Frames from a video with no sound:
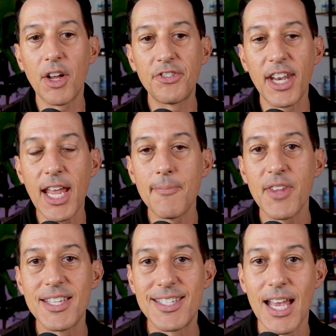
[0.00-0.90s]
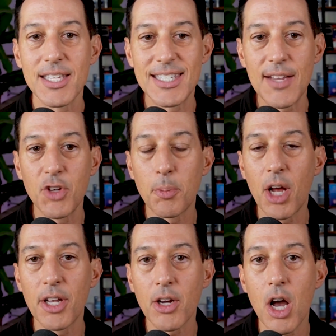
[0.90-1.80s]
L today is stephen
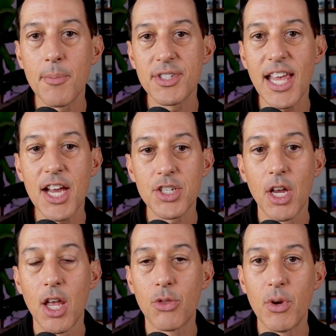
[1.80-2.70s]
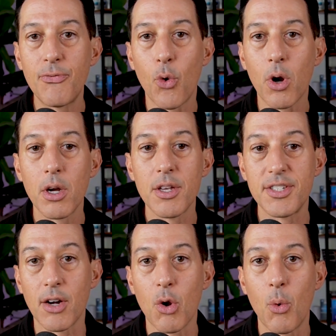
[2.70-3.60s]
cabral dot com slash three four
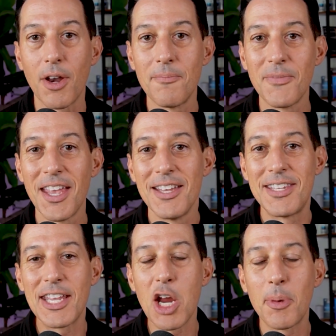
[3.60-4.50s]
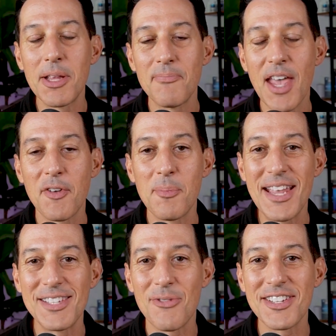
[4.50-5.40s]
zero one. Take care, everybody. Have an
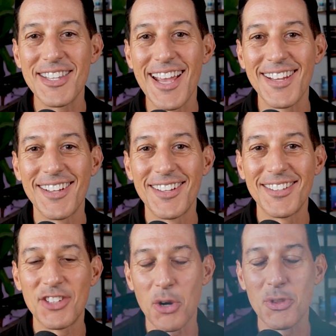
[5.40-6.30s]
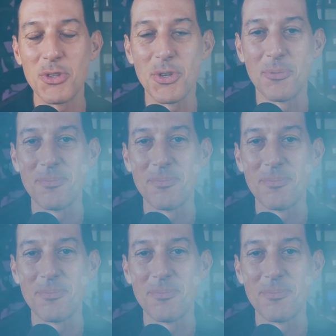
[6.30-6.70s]
amazing rest of the day. Talk with you soon.